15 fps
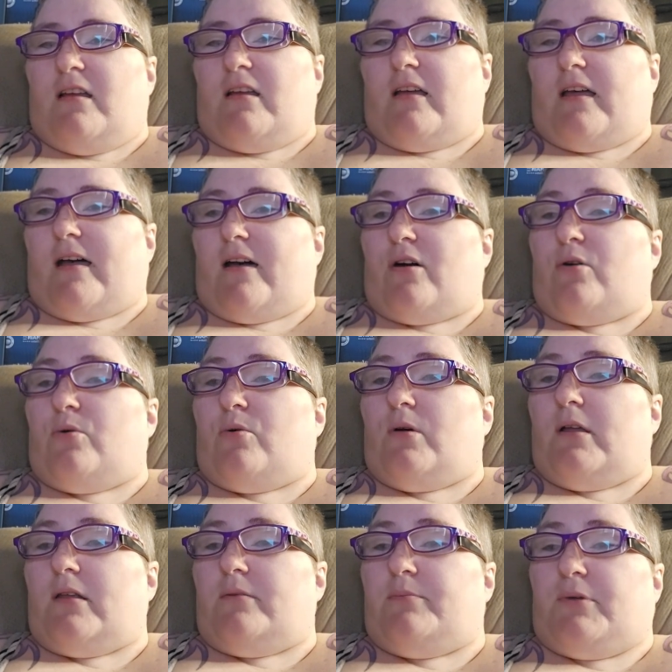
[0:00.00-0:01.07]
How
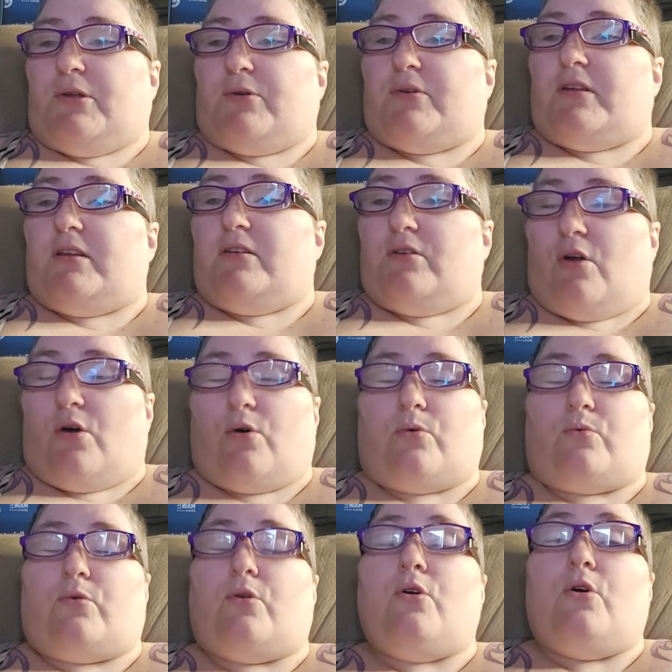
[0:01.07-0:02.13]
had Beauty
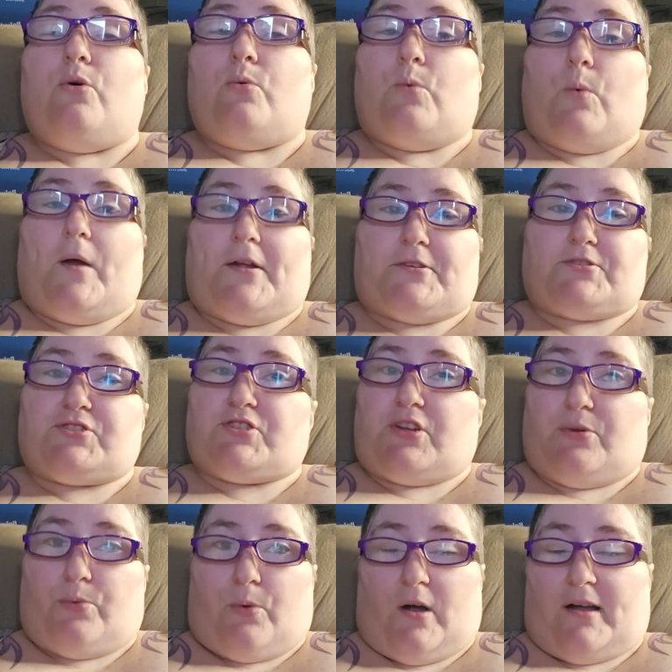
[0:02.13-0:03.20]
known where she
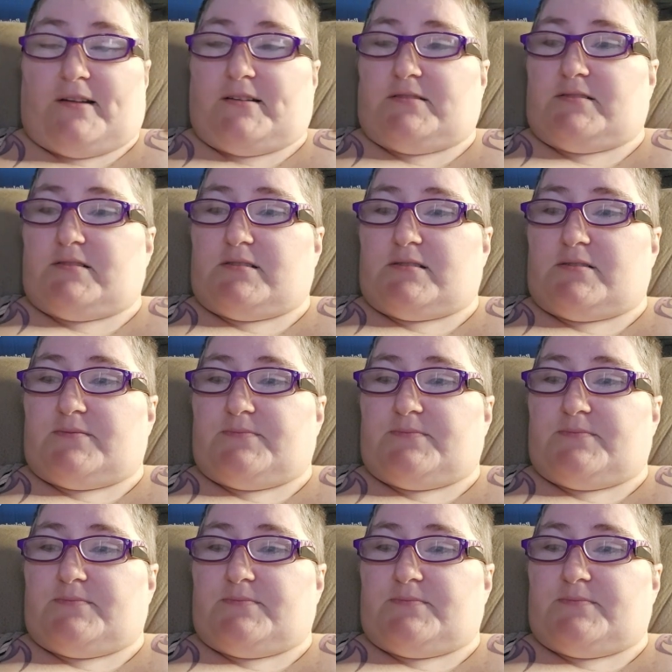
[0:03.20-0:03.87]
was?